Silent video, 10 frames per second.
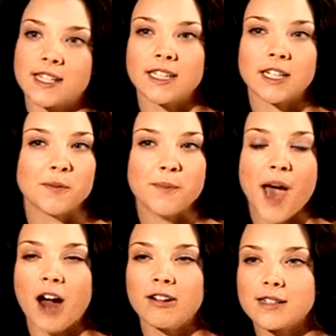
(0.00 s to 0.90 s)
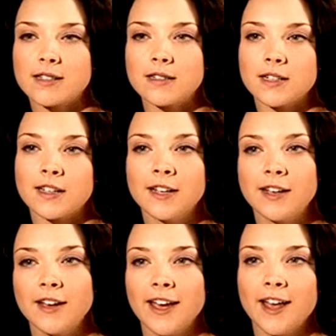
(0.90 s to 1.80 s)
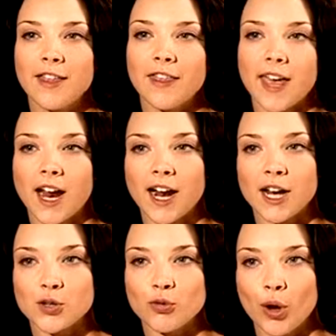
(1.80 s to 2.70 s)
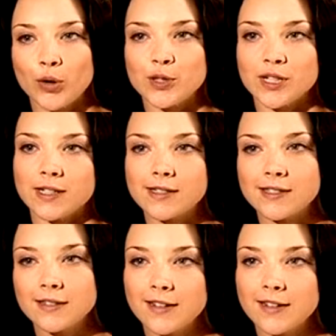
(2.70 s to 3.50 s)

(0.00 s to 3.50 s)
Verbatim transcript: that in comparison to the English roses